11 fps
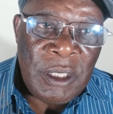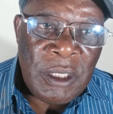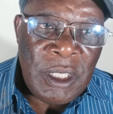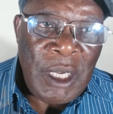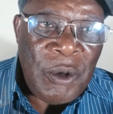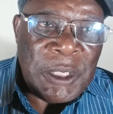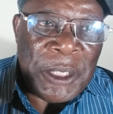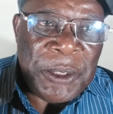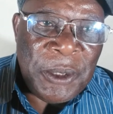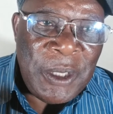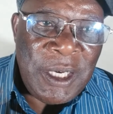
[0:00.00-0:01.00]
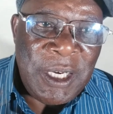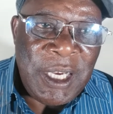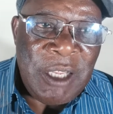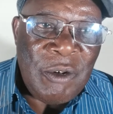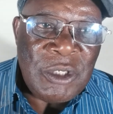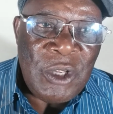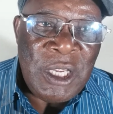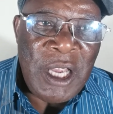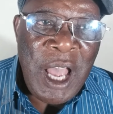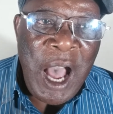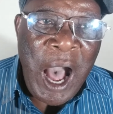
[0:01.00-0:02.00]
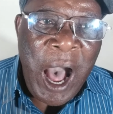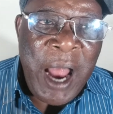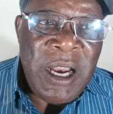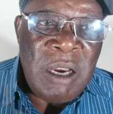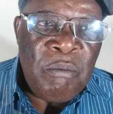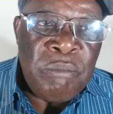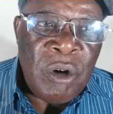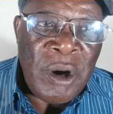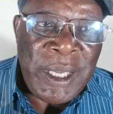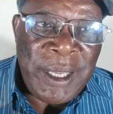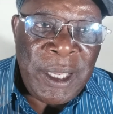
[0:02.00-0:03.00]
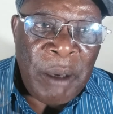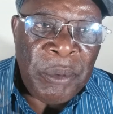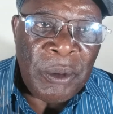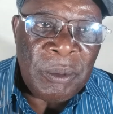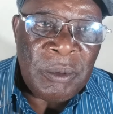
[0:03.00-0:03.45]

There was a song in Kenya was saying unbreakable.